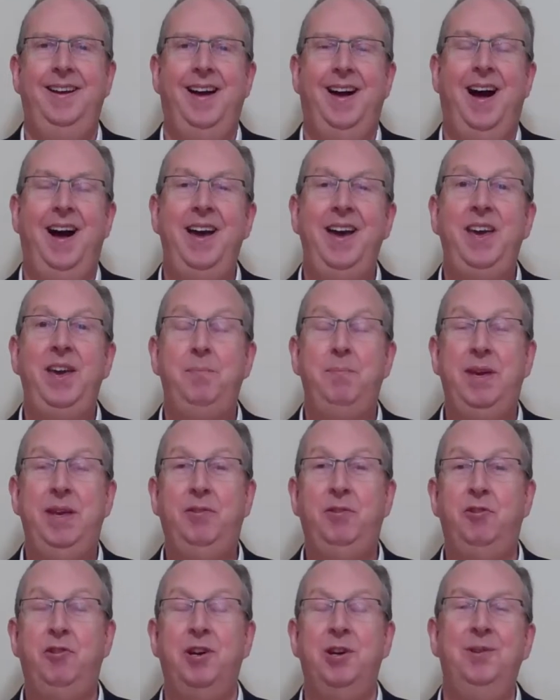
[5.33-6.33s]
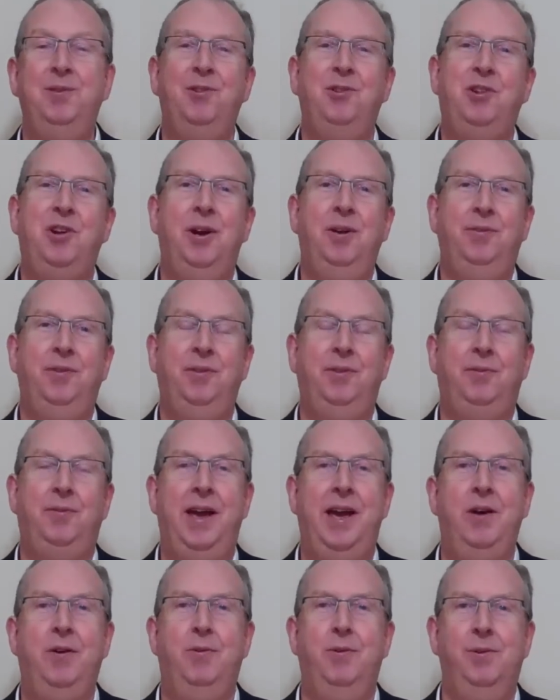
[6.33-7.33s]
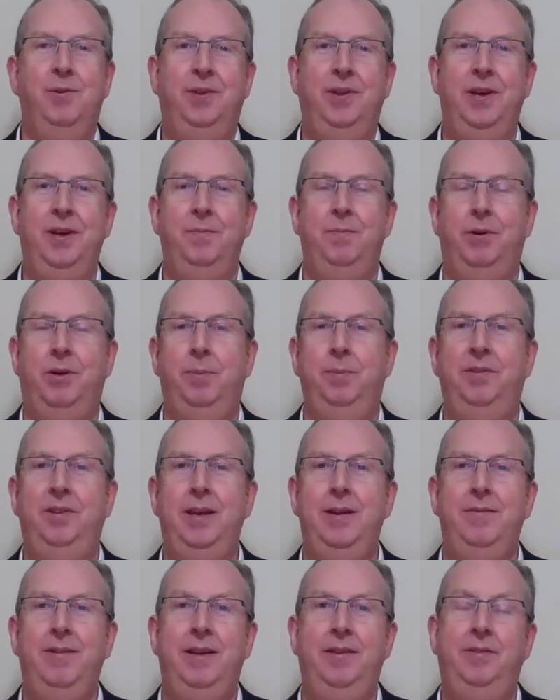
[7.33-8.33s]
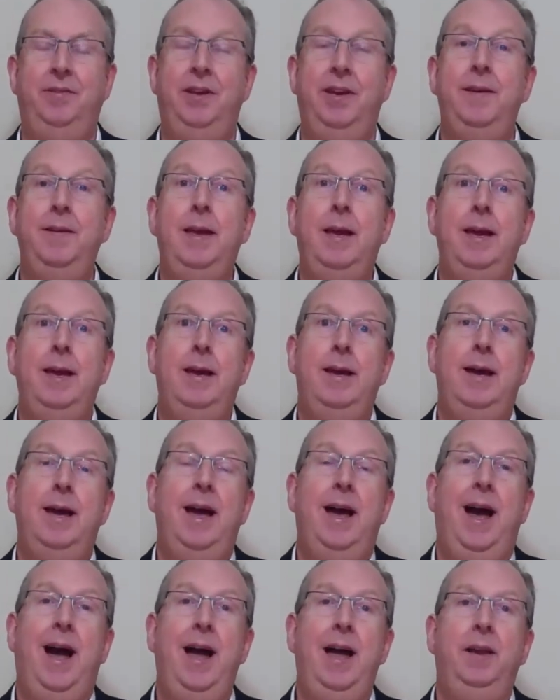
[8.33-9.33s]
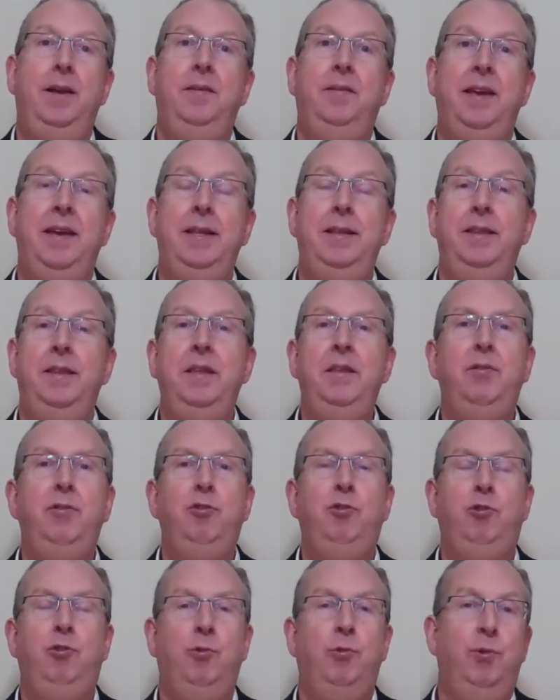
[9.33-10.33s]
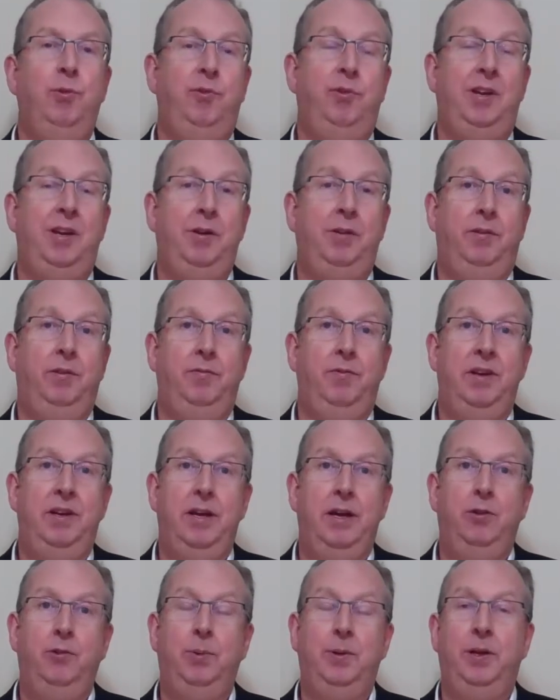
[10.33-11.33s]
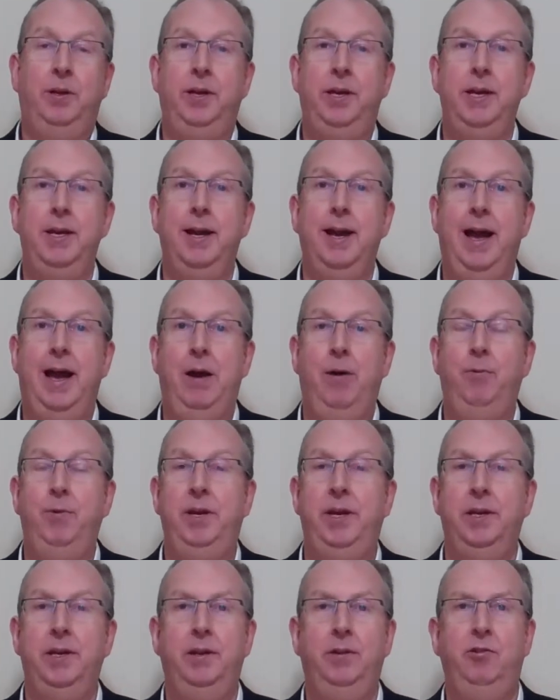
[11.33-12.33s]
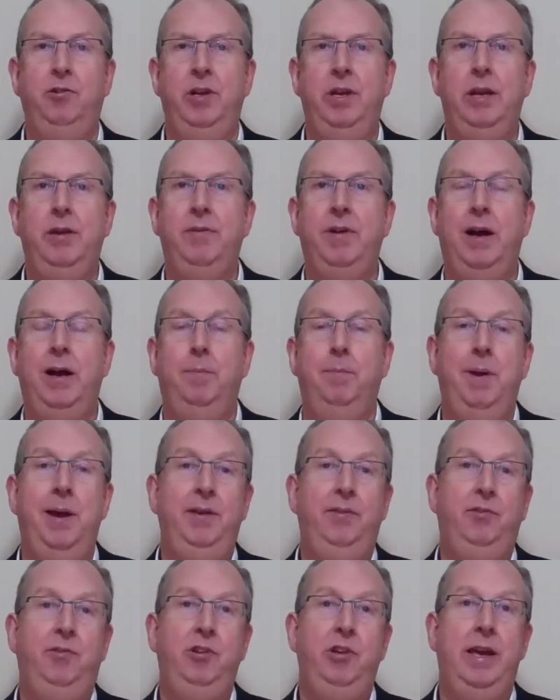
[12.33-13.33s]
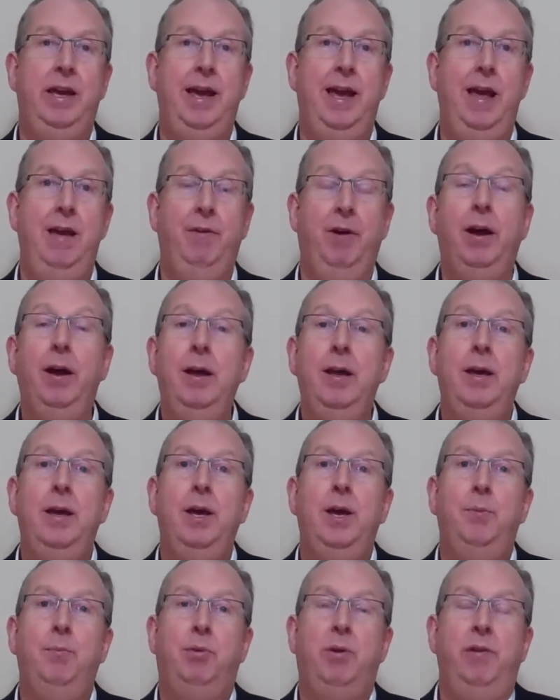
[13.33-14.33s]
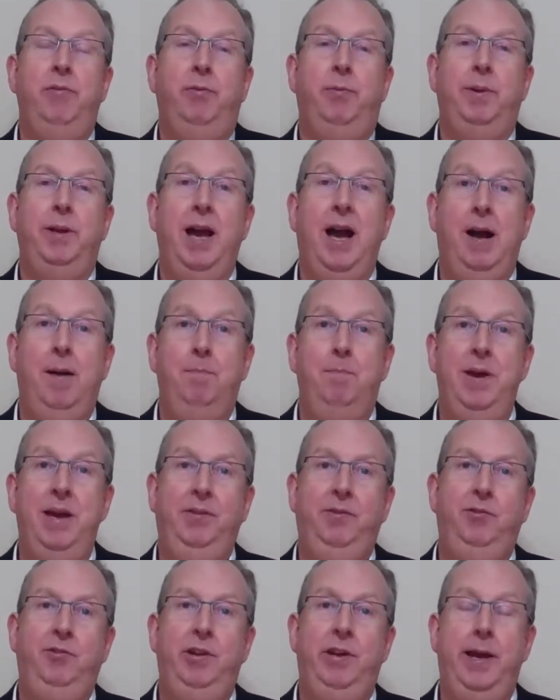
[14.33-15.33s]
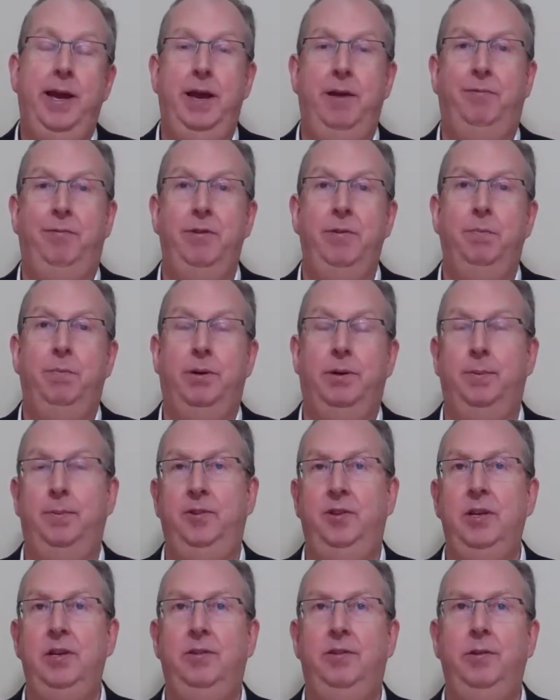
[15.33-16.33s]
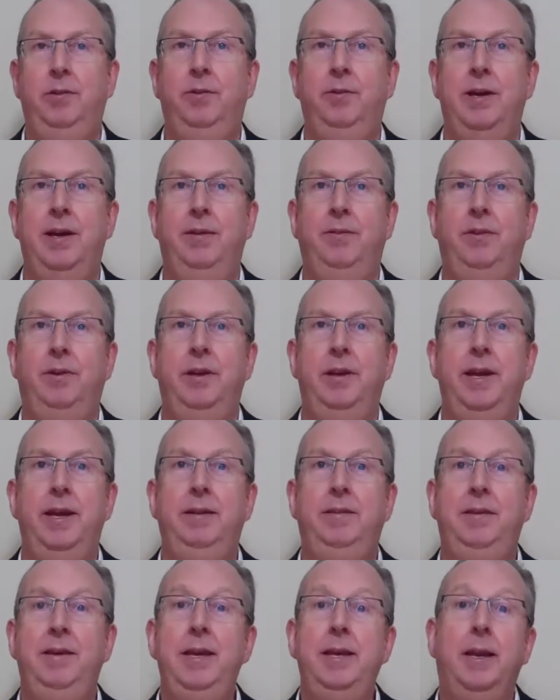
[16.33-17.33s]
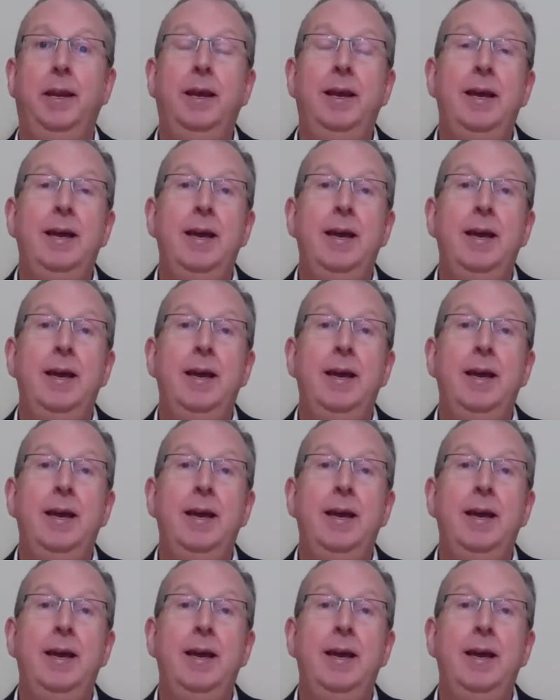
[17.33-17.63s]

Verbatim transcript: Hi, Peter Jones, Chartered Surveyor, author and property investor. And in this short series of videos, we're looking at how we can achieve our best year ever, preferably our best year ever in property in 2018.